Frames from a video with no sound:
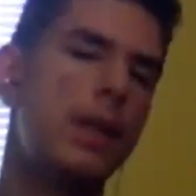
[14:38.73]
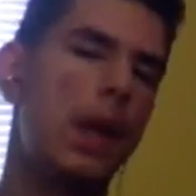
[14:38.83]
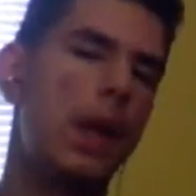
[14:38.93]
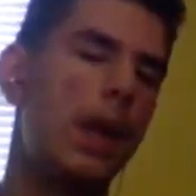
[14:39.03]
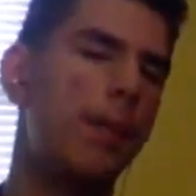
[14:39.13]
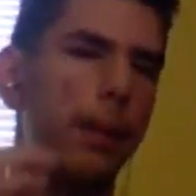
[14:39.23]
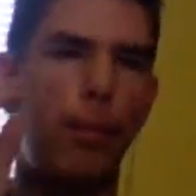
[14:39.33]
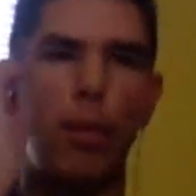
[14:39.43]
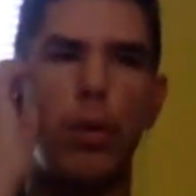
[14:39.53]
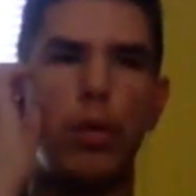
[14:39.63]
Blake
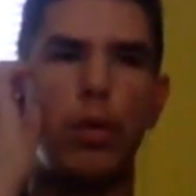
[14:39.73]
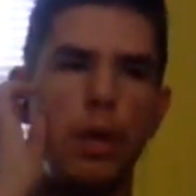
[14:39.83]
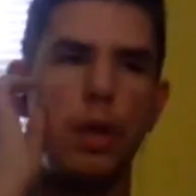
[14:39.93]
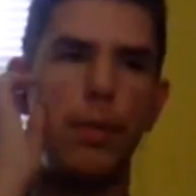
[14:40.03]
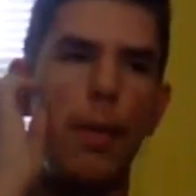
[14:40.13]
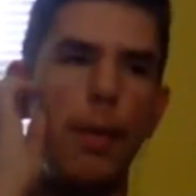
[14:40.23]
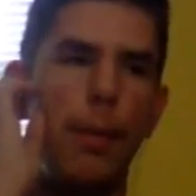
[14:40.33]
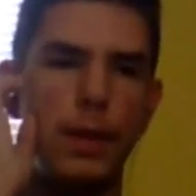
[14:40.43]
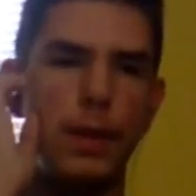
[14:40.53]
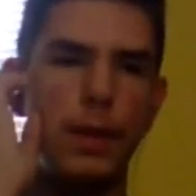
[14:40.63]
Bortles, he'd probably be placed as a
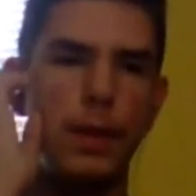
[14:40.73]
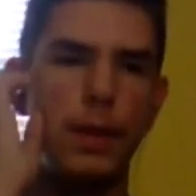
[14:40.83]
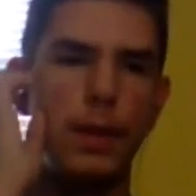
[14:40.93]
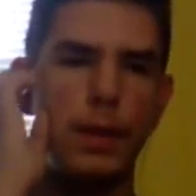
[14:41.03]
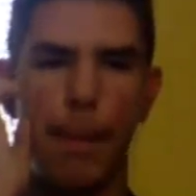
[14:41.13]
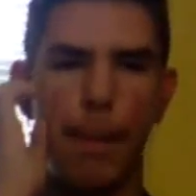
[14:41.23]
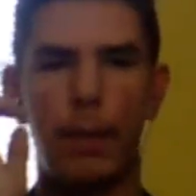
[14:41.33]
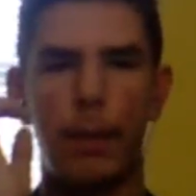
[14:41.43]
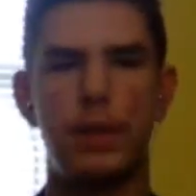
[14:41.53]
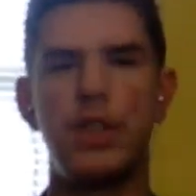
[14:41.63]
backup because he's still
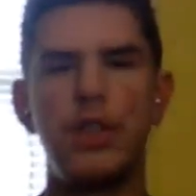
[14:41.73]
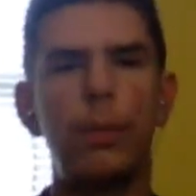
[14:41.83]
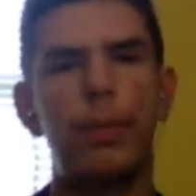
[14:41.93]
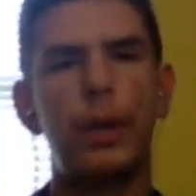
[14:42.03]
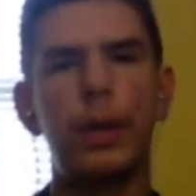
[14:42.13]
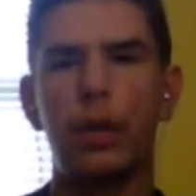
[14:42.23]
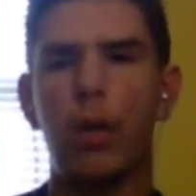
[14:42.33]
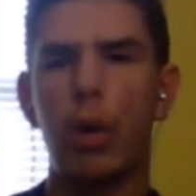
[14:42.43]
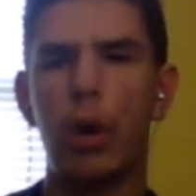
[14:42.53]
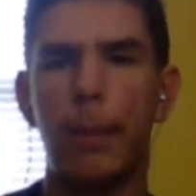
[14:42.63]
a pretty good
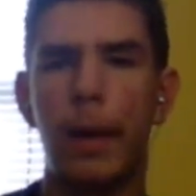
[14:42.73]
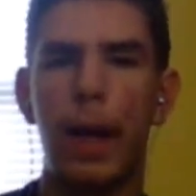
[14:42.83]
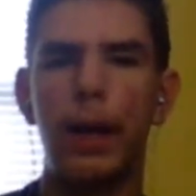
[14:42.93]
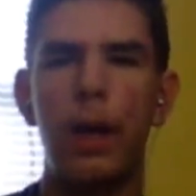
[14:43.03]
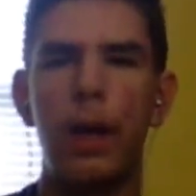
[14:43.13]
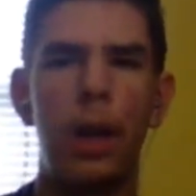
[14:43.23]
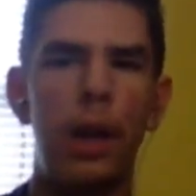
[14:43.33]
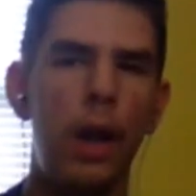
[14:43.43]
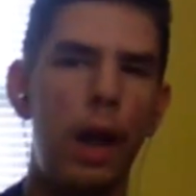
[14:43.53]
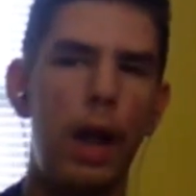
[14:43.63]
quarterback.
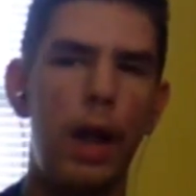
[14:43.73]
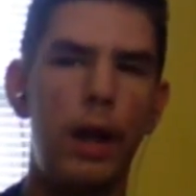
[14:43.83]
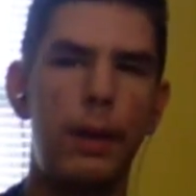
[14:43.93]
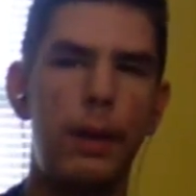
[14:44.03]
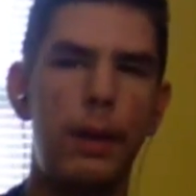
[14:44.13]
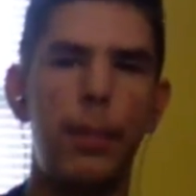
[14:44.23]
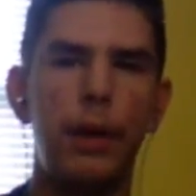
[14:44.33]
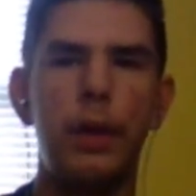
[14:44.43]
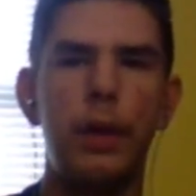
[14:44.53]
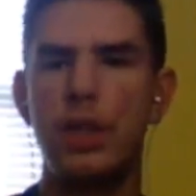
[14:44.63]
And he played pretty good this
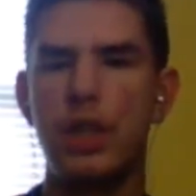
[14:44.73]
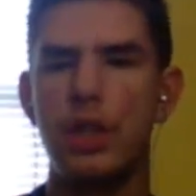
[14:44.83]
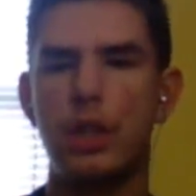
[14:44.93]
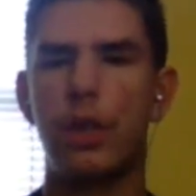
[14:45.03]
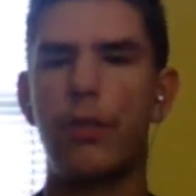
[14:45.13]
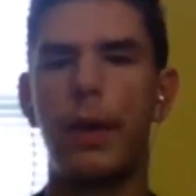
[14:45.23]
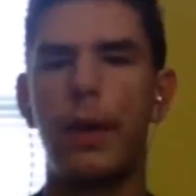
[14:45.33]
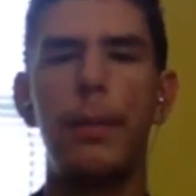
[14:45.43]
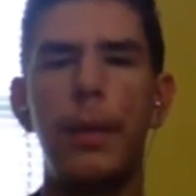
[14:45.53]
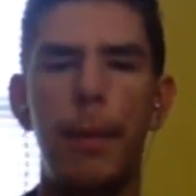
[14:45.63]
season. So for him to be a
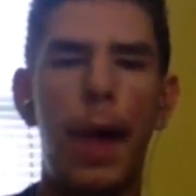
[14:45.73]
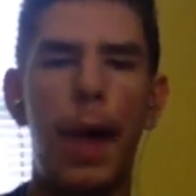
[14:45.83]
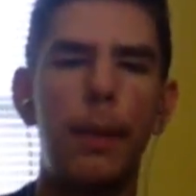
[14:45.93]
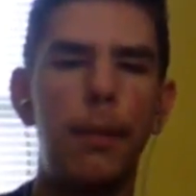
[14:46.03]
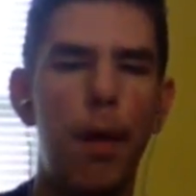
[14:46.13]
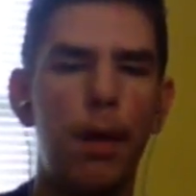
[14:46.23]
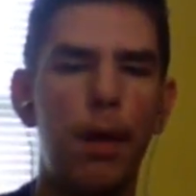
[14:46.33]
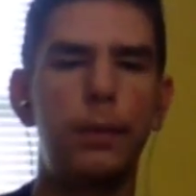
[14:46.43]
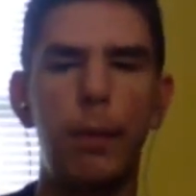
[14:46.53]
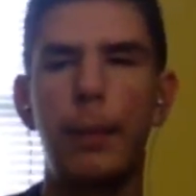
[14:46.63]
backup would be
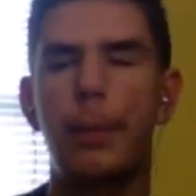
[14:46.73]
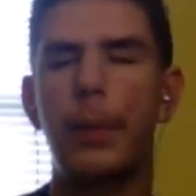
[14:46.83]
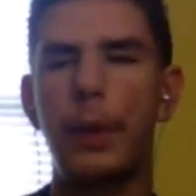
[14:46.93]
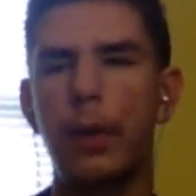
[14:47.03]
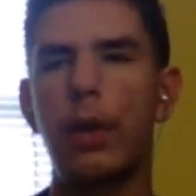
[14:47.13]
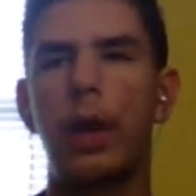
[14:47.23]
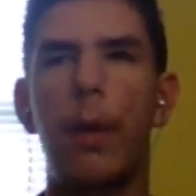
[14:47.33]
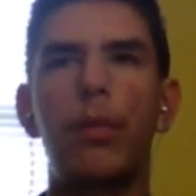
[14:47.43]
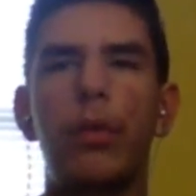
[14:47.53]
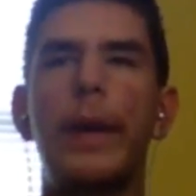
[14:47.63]
pretty good. And I would like to
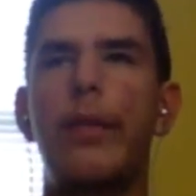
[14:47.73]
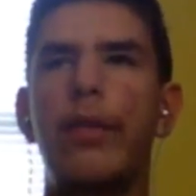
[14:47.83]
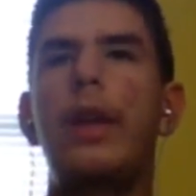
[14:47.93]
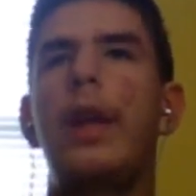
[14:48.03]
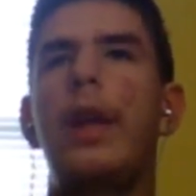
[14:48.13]
see him play.